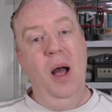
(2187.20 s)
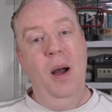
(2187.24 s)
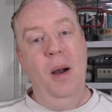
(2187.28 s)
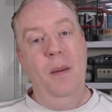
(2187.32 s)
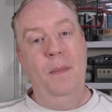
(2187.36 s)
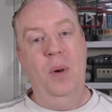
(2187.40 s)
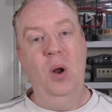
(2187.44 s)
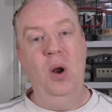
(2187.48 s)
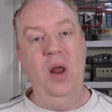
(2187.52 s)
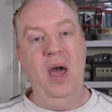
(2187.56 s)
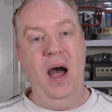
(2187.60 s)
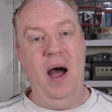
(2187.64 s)

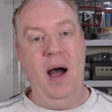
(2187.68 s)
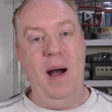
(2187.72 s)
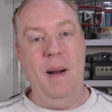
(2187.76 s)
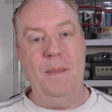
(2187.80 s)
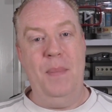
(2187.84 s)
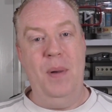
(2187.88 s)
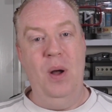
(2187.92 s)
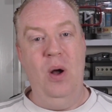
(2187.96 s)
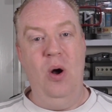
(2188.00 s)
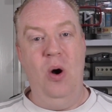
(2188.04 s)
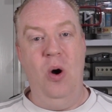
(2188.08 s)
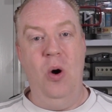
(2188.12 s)
pull it
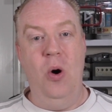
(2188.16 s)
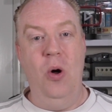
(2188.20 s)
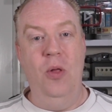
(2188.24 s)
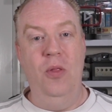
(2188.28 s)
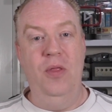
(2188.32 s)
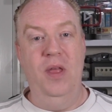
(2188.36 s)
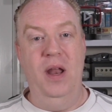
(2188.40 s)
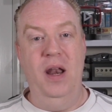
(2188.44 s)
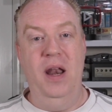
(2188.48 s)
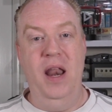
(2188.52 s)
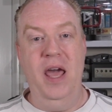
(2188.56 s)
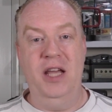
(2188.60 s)
up
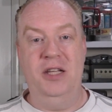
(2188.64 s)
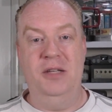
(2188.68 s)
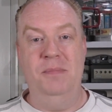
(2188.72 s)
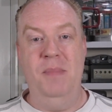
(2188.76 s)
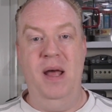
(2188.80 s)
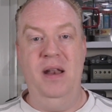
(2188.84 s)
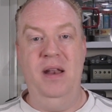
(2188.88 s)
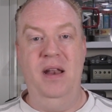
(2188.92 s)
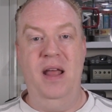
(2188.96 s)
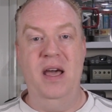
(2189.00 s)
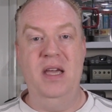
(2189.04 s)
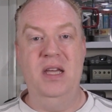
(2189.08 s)
on next
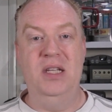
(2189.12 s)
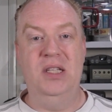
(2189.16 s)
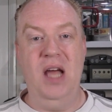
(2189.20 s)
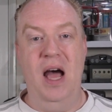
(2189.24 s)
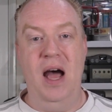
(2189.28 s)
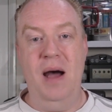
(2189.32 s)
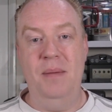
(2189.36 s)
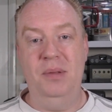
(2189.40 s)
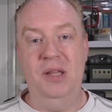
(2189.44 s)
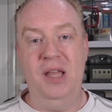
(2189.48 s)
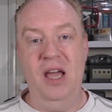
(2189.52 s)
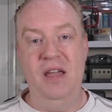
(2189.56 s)
Monday's
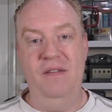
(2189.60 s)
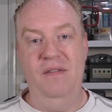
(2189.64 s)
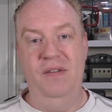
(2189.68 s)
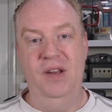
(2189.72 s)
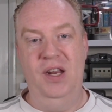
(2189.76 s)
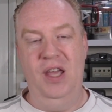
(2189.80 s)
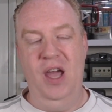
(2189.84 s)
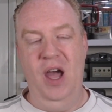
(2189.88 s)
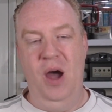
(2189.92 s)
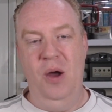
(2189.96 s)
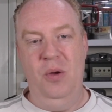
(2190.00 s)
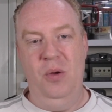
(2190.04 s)
update
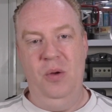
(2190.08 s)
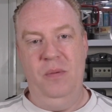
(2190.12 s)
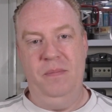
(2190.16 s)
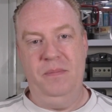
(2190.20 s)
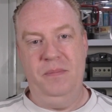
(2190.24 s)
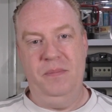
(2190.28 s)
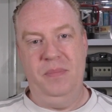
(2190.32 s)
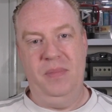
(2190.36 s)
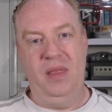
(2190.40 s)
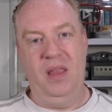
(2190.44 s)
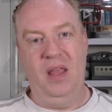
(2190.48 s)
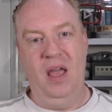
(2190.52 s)
video.
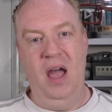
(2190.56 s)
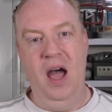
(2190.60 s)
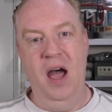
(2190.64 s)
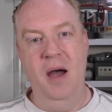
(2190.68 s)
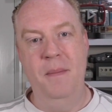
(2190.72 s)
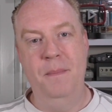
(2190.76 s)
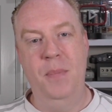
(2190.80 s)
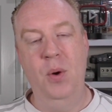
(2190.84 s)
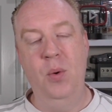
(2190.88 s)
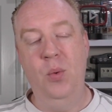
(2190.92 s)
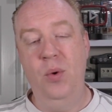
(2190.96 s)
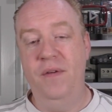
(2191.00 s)

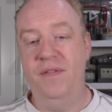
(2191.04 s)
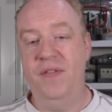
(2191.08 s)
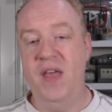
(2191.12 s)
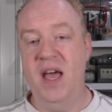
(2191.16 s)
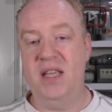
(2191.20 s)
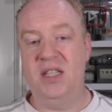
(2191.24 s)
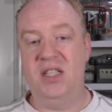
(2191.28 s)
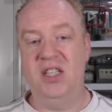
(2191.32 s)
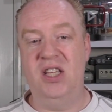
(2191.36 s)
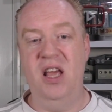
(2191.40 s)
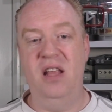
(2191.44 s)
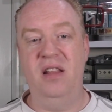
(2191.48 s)
But with
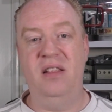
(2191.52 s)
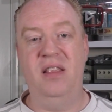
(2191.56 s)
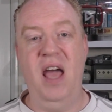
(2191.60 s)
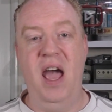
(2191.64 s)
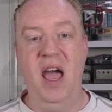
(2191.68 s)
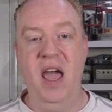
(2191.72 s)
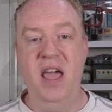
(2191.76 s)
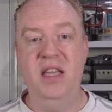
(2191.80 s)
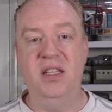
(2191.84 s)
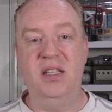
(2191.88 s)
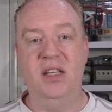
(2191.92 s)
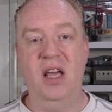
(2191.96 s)
that said,
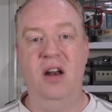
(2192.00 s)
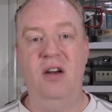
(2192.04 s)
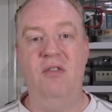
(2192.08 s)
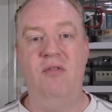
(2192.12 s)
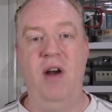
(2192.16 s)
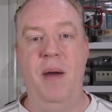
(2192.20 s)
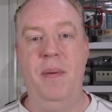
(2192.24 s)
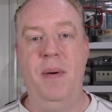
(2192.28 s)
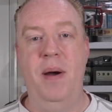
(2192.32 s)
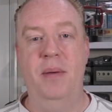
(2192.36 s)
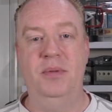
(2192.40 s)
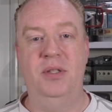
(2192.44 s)
that is going to
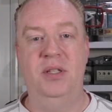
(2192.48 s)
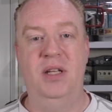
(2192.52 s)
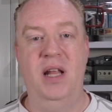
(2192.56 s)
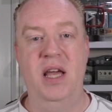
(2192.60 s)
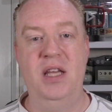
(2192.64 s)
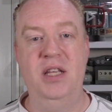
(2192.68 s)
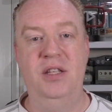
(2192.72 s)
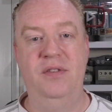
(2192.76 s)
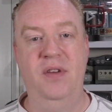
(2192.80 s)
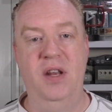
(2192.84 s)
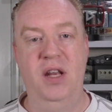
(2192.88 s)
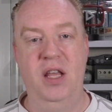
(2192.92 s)
wrap up
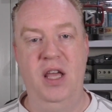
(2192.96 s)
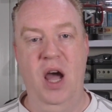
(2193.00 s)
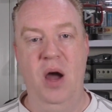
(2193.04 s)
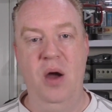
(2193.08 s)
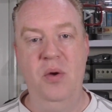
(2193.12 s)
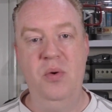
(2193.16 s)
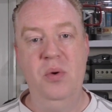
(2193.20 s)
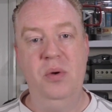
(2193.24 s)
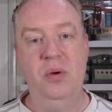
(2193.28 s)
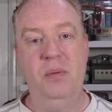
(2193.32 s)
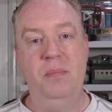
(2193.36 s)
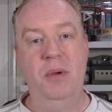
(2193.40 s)
today's
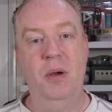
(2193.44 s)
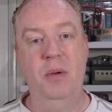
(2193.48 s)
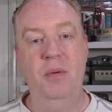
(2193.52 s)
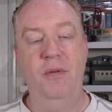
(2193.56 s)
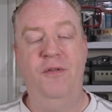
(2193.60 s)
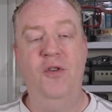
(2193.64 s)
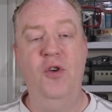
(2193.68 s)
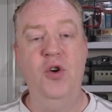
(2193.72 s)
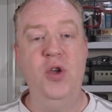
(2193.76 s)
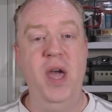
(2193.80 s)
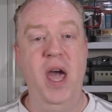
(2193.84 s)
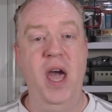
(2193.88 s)
video. But
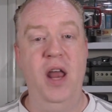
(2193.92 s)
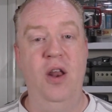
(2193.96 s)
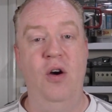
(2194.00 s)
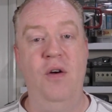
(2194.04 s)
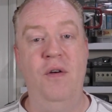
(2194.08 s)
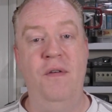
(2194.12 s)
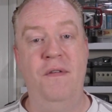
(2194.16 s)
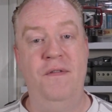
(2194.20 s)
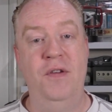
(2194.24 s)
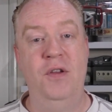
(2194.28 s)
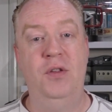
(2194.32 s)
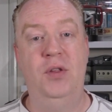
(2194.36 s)
before you head
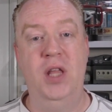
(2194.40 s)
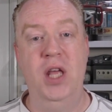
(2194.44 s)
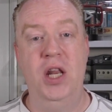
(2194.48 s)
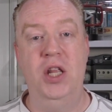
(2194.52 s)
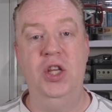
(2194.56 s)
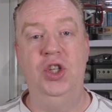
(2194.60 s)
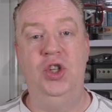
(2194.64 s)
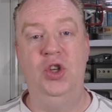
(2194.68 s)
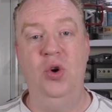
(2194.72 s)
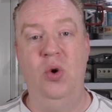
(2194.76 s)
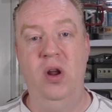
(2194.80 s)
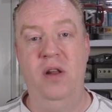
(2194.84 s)
off, if you did
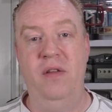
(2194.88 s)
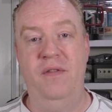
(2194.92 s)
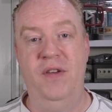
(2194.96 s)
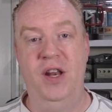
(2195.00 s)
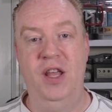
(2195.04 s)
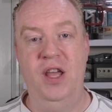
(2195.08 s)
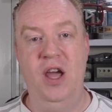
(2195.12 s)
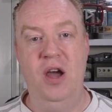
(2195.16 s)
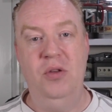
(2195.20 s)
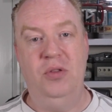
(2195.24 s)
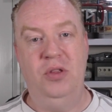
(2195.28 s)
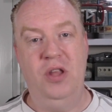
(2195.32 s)
enjoy the
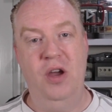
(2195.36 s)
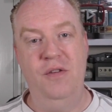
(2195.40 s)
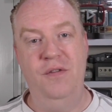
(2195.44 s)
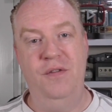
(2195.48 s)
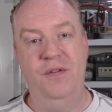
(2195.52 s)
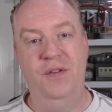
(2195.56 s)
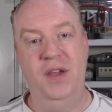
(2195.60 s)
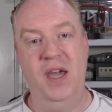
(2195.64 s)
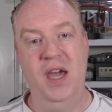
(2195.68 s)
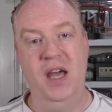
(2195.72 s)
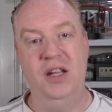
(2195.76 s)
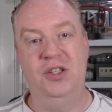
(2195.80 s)
video,
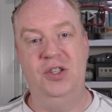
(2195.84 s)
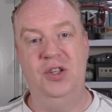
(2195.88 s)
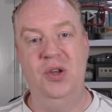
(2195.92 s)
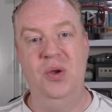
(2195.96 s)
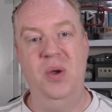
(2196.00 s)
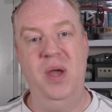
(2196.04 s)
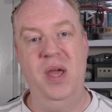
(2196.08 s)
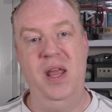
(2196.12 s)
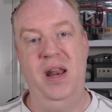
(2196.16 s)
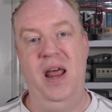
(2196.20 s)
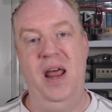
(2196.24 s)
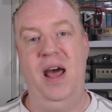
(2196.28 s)
don't forget
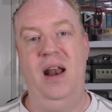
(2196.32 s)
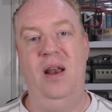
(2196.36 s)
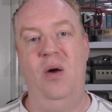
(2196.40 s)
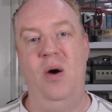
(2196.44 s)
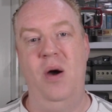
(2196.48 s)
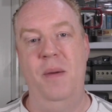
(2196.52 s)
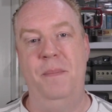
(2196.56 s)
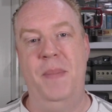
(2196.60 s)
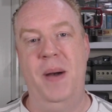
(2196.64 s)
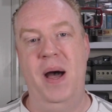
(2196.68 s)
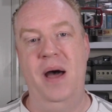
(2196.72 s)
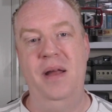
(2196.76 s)
to hit that
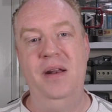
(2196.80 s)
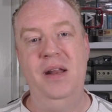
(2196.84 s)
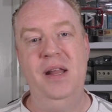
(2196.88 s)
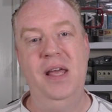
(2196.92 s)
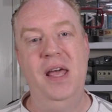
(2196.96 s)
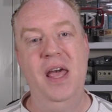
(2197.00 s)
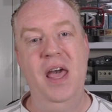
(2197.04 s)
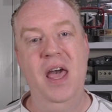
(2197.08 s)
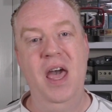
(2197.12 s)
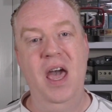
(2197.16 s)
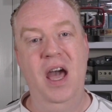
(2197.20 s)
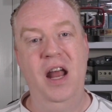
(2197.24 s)
like button.
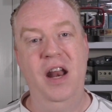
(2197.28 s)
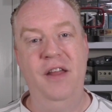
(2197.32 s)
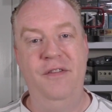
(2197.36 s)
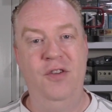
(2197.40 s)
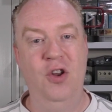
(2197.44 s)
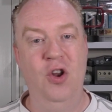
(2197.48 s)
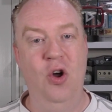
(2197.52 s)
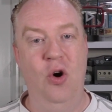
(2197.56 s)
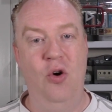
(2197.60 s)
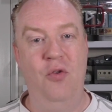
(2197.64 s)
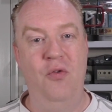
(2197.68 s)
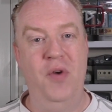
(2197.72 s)
And if
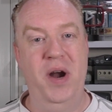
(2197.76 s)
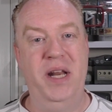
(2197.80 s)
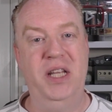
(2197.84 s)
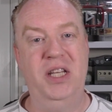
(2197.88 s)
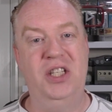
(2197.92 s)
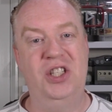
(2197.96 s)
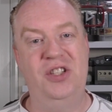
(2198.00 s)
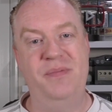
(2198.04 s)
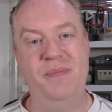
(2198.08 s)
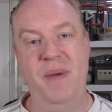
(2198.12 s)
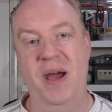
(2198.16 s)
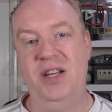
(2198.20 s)
you're not already,
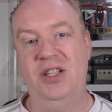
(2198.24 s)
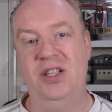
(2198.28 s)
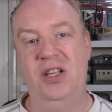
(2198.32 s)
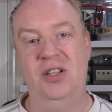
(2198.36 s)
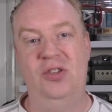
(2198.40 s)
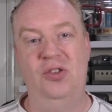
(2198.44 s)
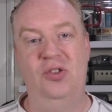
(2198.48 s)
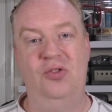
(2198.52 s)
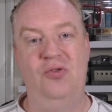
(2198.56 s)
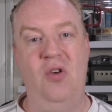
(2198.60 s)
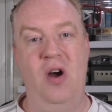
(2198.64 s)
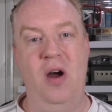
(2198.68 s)
smash
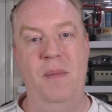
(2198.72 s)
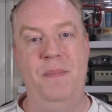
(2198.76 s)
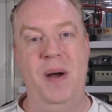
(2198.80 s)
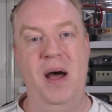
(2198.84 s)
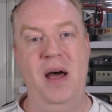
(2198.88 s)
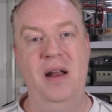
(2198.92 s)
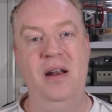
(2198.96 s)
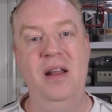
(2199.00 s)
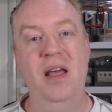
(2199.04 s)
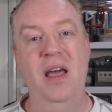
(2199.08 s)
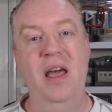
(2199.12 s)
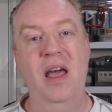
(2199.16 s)
that subscribe
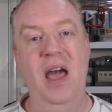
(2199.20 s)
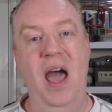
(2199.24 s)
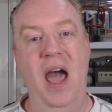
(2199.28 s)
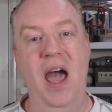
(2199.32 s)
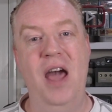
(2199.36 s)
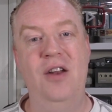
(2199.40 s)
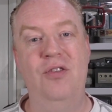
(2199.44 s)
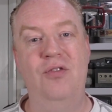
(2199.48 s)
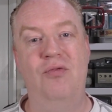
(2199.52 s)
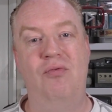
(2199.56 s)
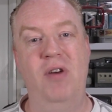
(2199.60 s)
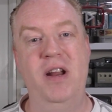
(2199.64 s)
button
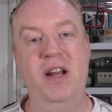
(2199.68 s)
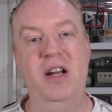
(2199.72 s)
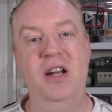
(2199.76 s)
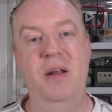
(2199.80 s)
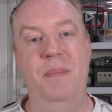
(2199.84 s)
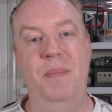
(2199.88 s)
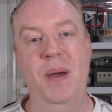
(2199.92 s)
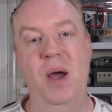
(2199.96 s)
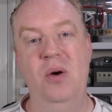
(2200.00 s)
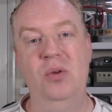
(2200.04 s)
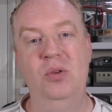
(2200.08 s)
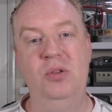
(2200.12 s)
and ring
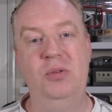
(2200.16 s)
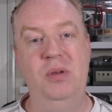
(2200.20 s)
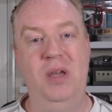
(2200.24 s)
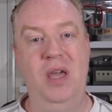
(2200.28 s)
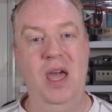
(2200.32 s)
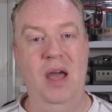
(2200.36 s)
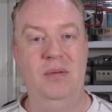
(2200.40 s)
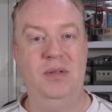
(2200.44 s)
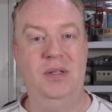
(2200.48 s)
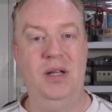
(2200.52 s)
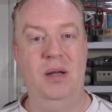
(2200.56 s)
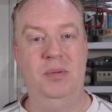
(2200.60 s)
the bell to be
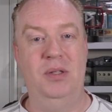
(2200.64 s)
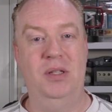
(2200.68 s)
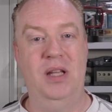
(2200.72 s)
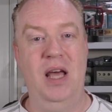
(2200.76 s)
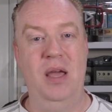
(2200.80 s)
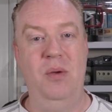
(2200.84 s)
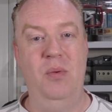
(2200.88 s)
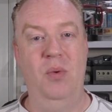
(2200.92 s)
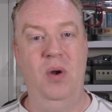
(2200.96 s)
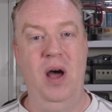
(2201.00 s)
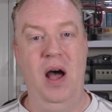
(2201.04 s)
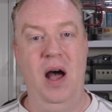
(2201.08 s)
kept up to
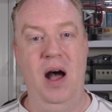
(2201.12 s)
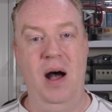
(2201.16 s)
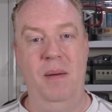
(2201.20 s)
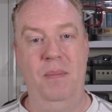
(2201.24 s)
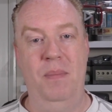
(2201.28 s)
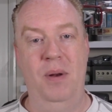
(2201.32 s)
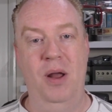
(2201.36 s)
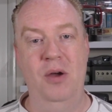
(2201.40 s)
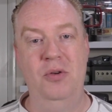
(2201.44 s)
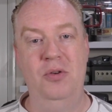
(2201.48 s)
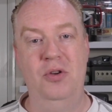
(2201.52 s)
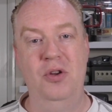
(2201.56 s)
date when I
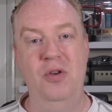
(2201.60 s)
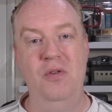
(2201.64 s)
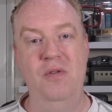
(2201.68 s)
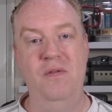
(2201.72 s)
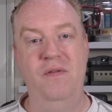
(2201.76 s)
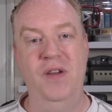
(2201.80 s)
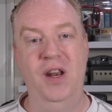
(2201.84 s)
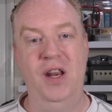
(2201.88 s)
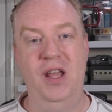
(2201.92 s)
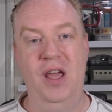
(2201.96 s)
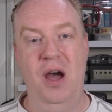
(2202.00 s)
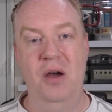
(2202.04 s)
upload new
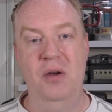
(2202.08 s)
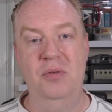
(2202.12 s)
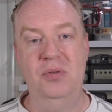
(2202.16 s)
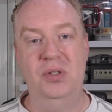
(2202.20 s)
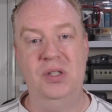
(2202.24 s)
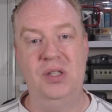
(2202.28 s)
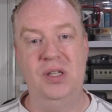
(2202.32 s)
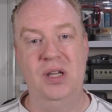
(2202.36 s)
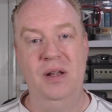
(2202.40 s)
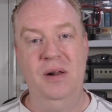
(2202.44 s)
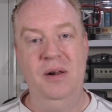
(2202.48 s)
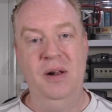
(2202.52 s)

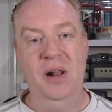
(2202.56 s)
videos.